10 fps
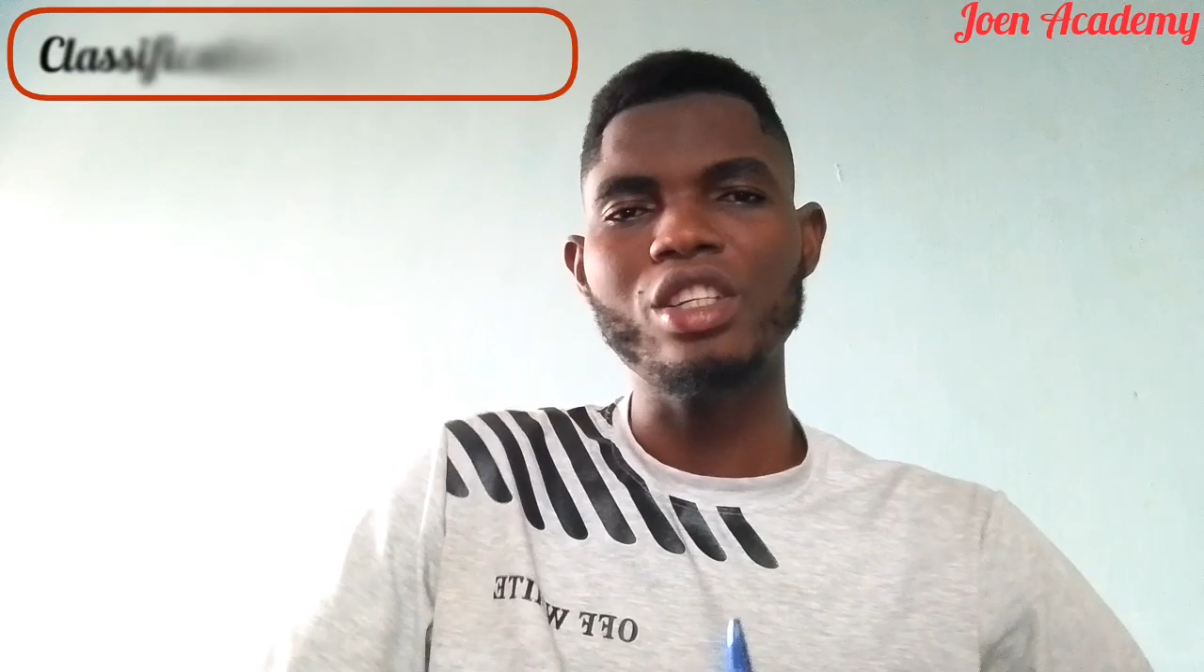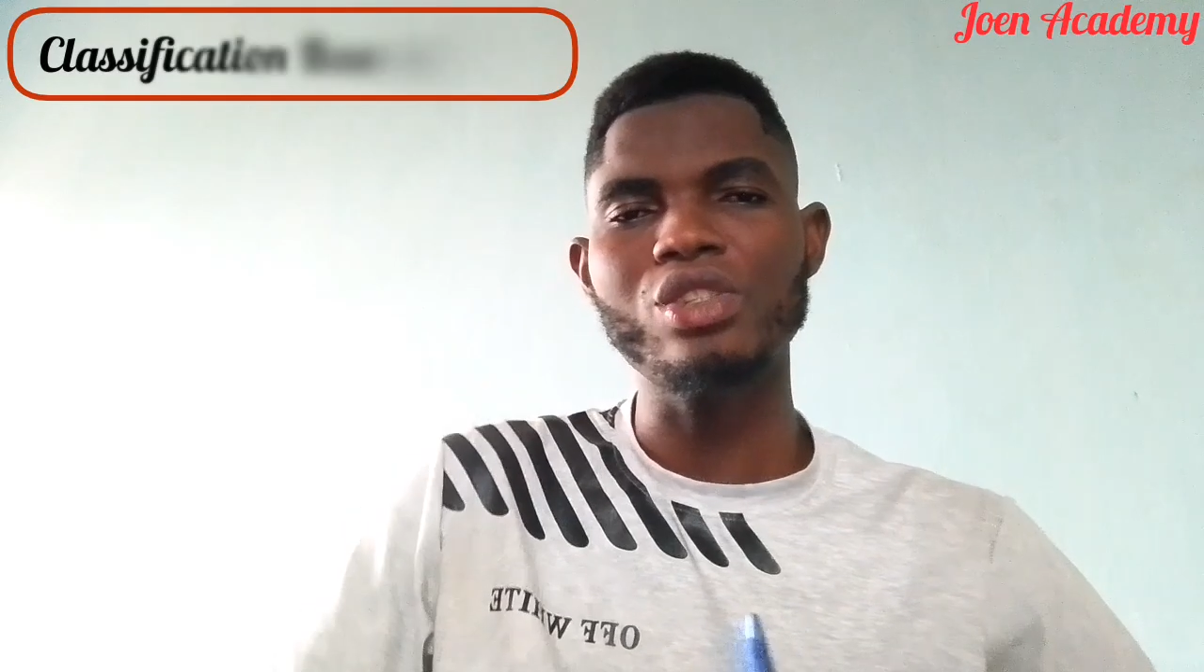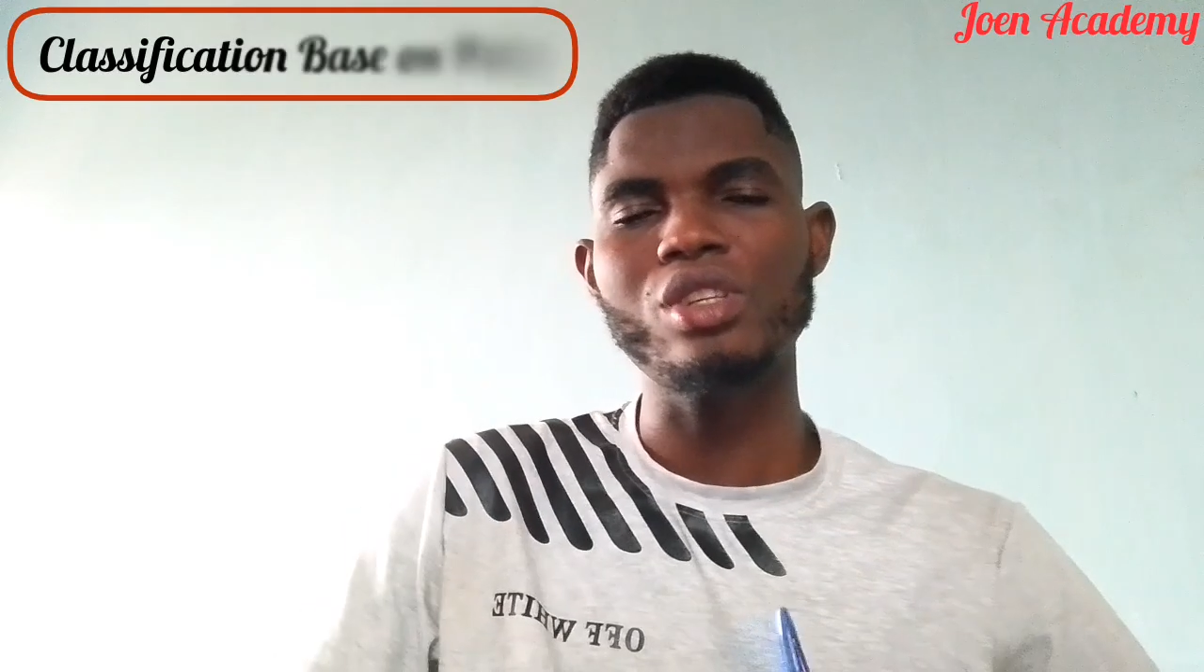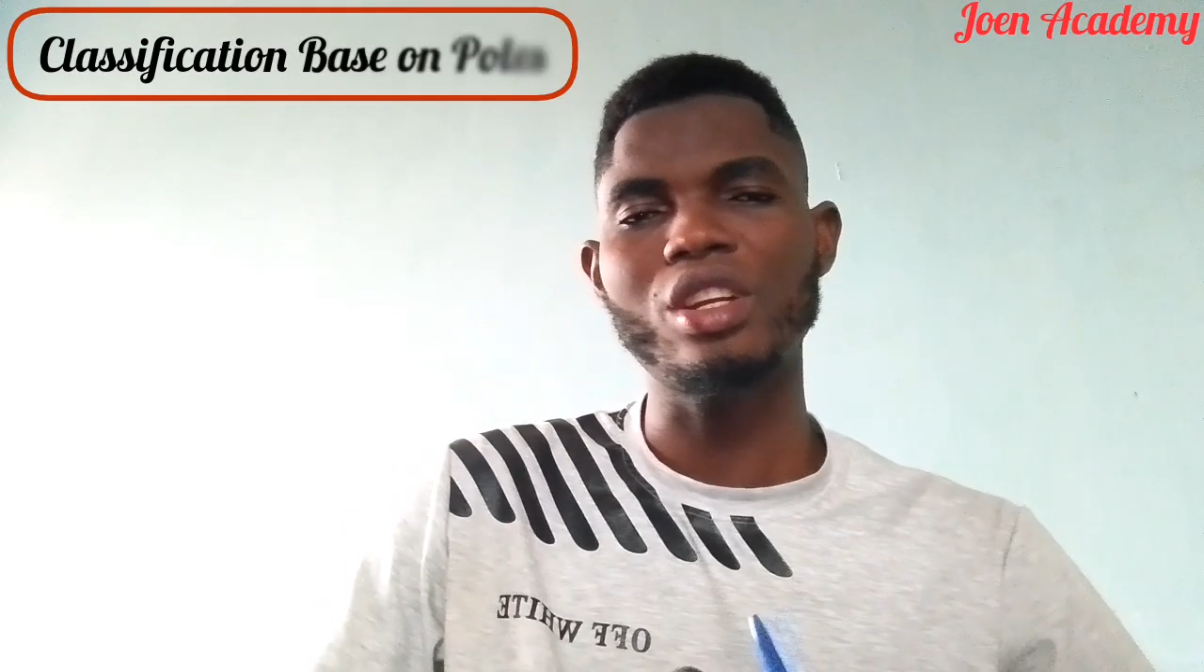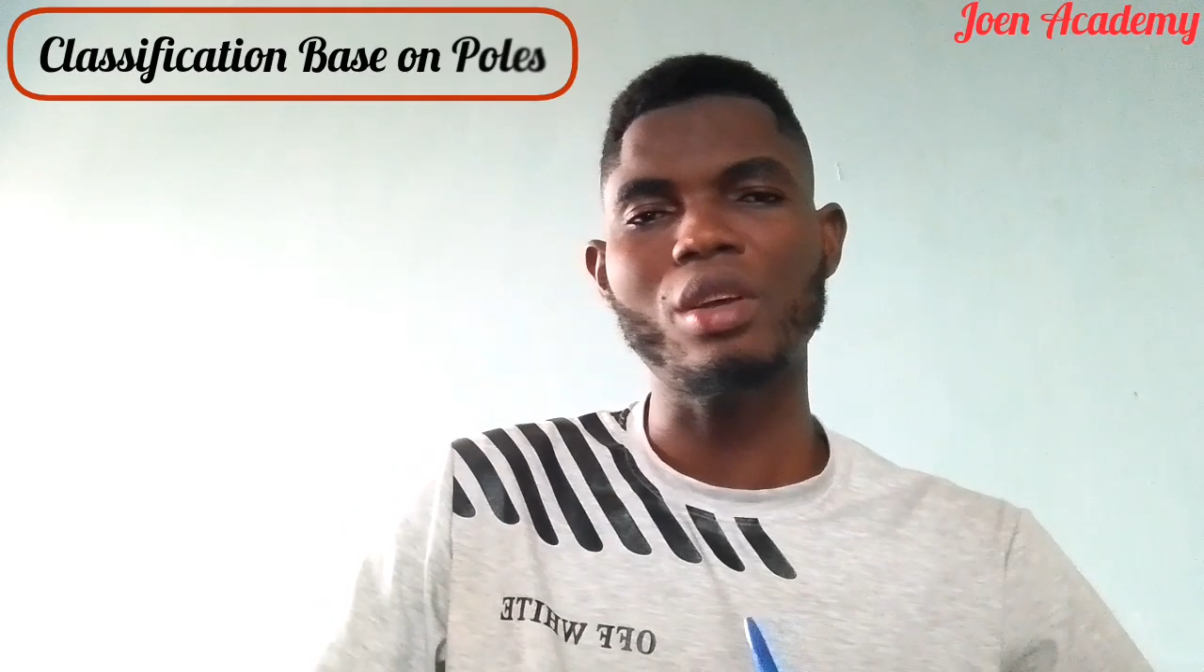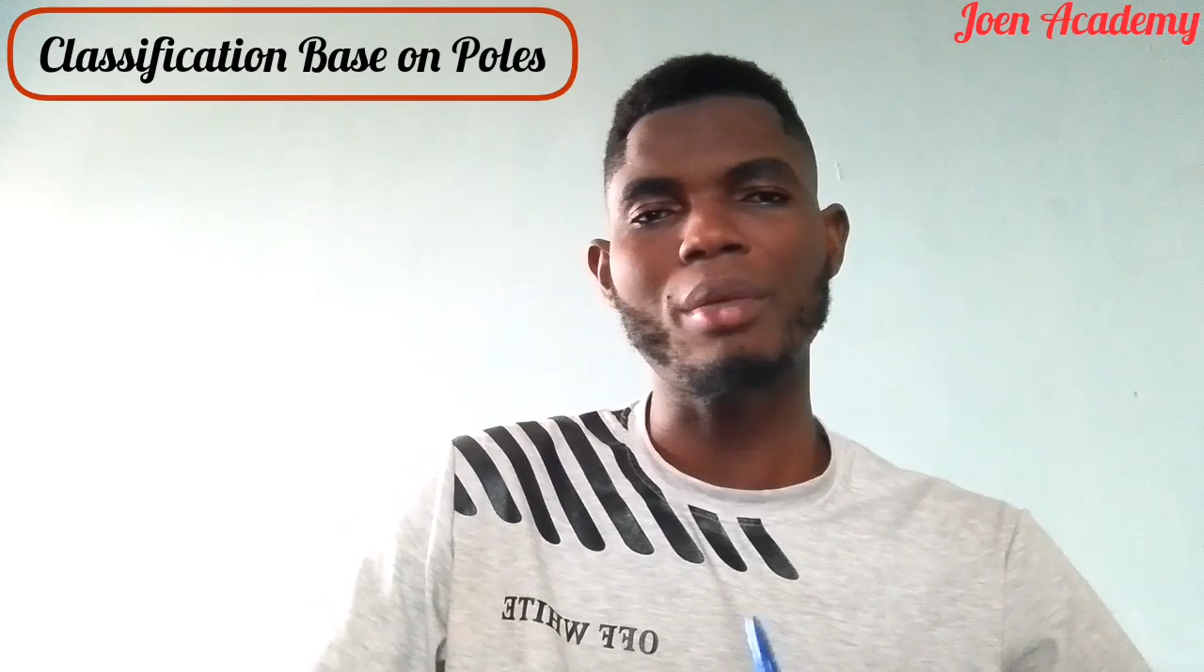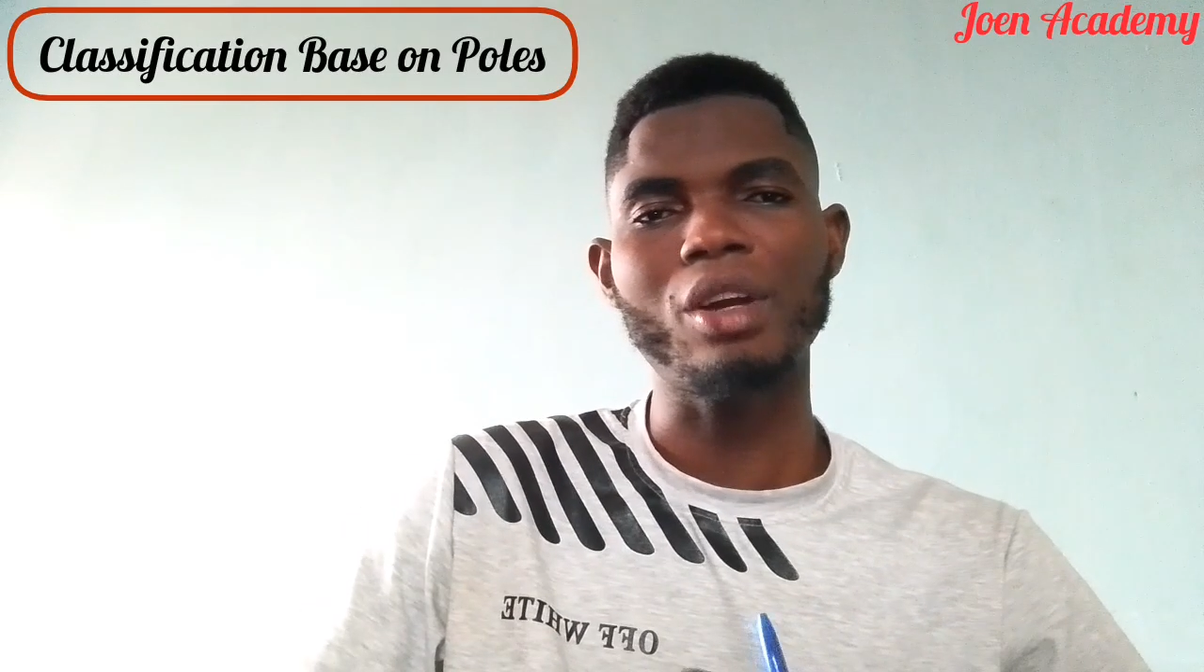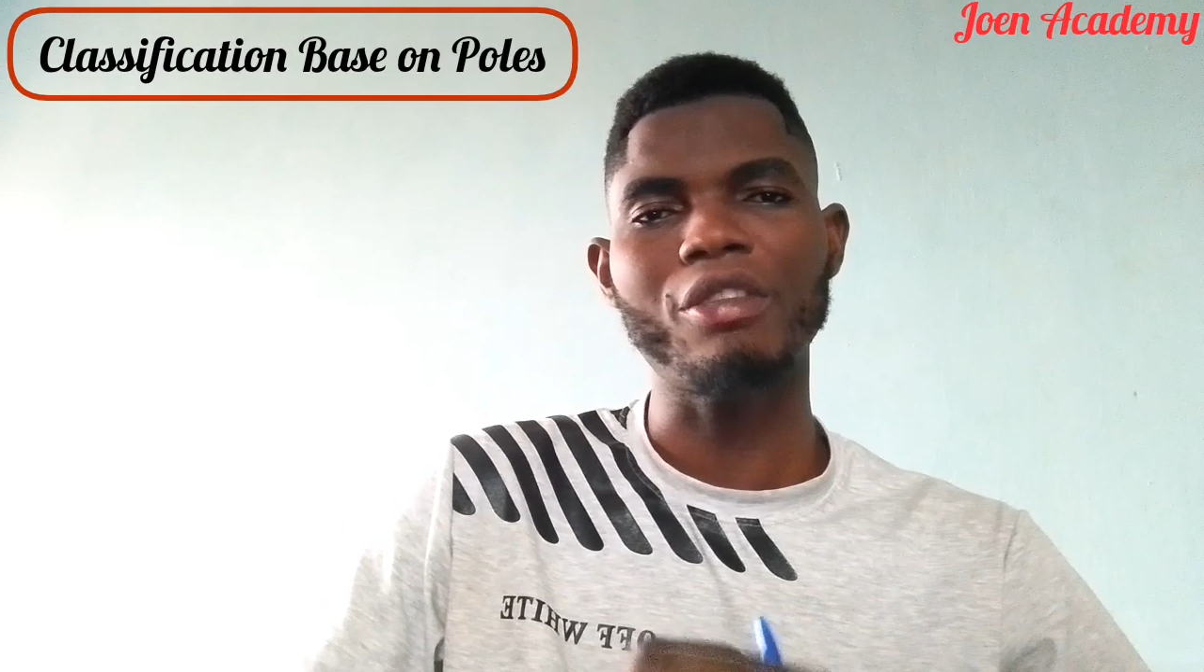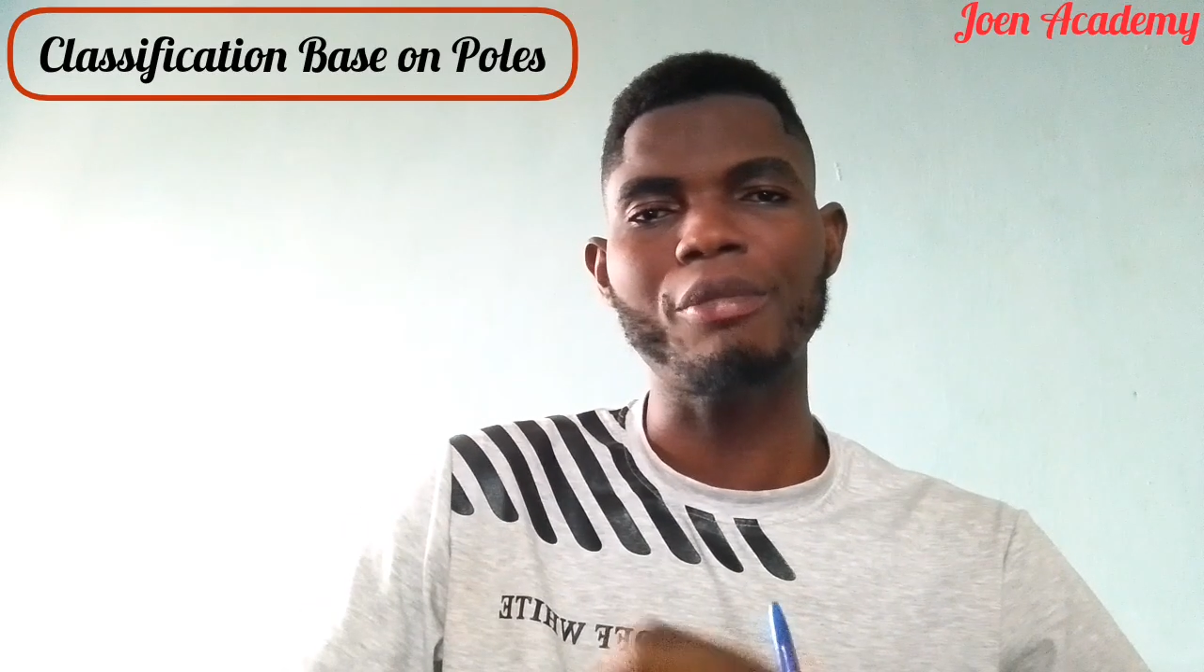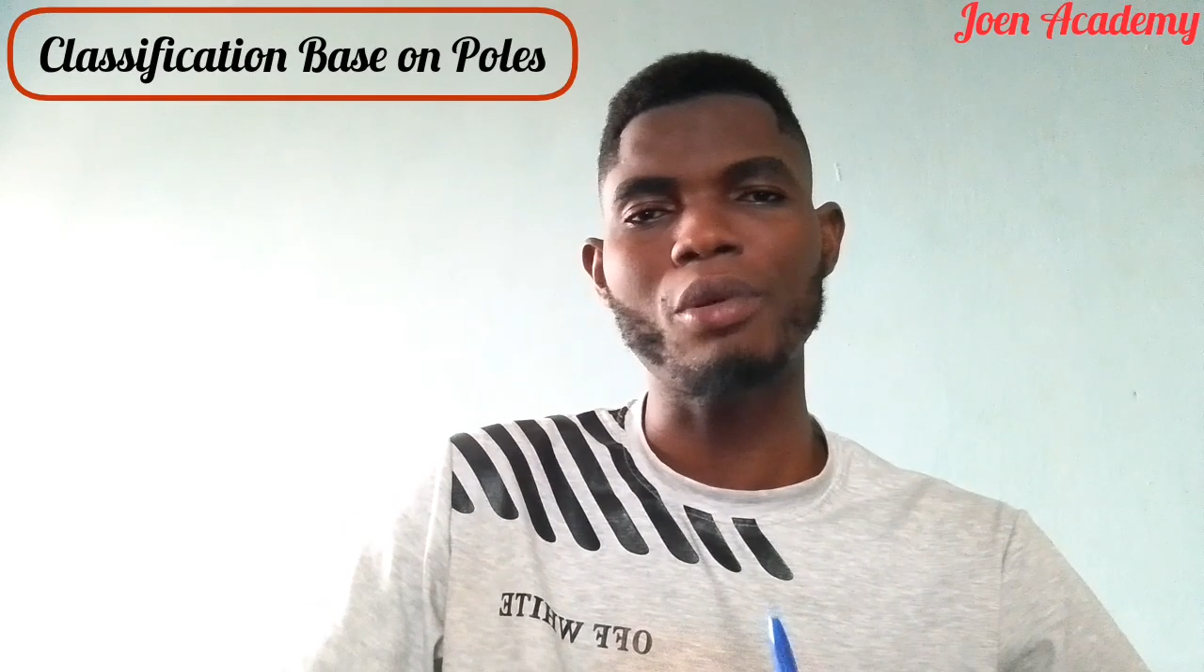to the number
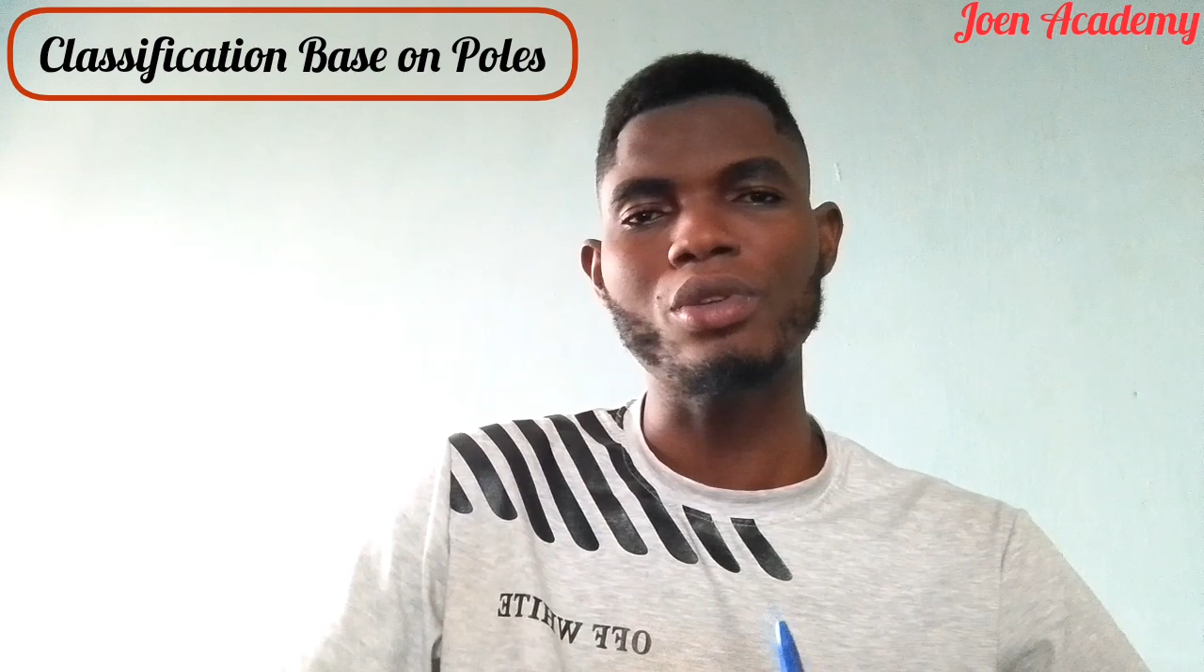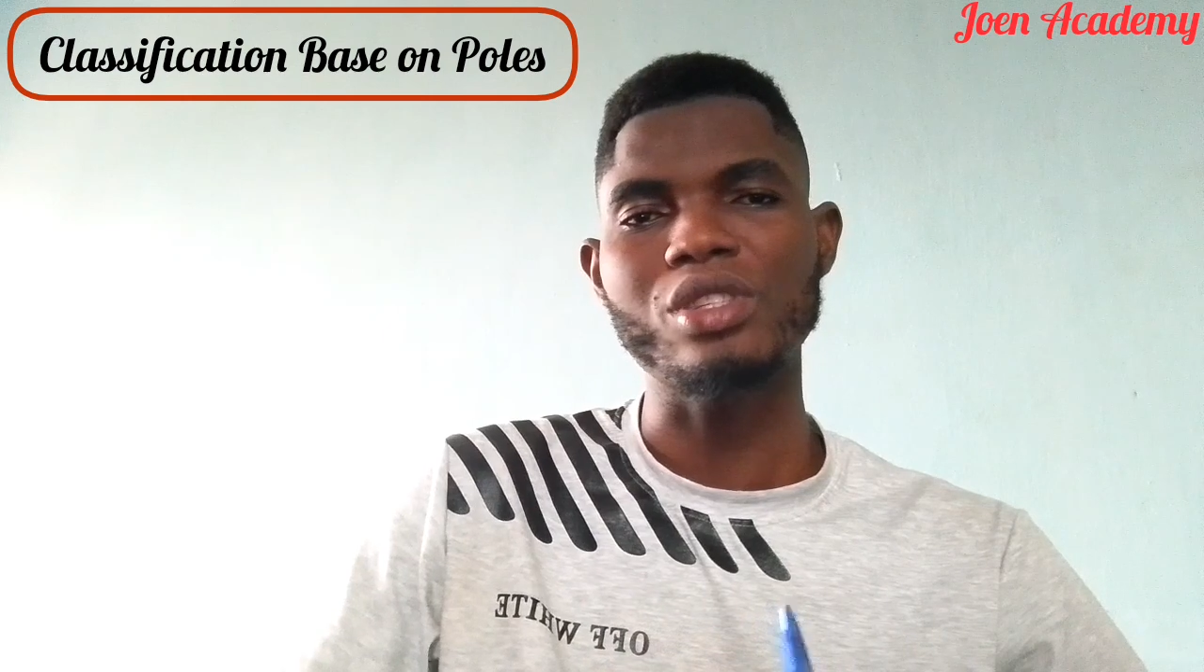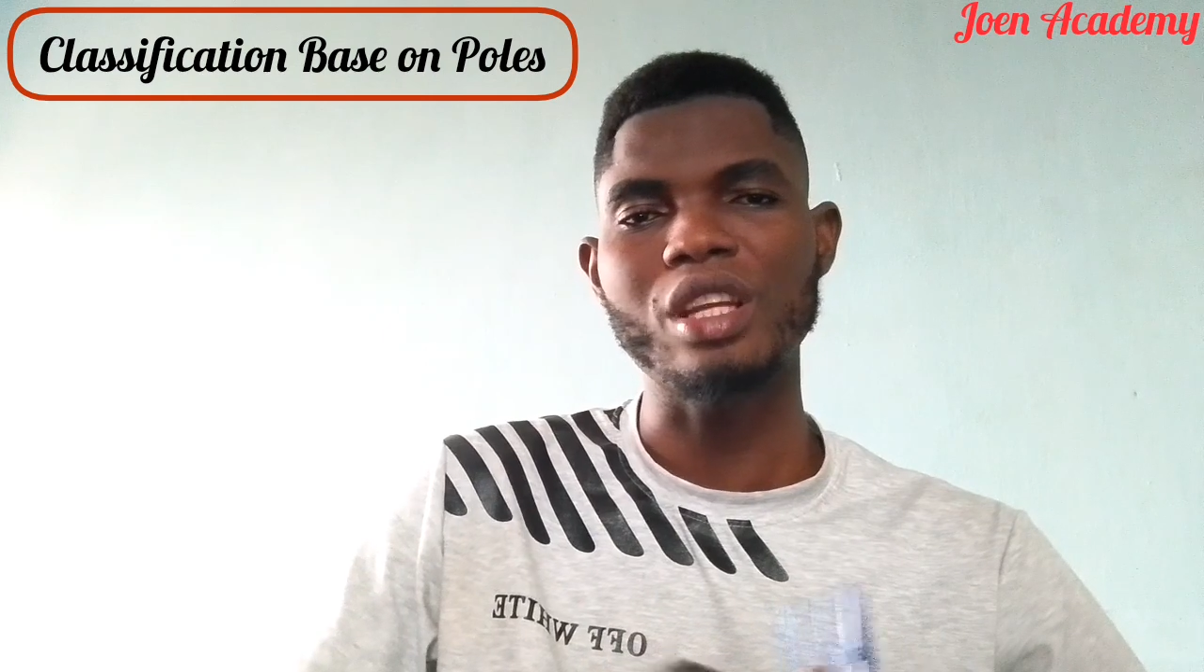of poles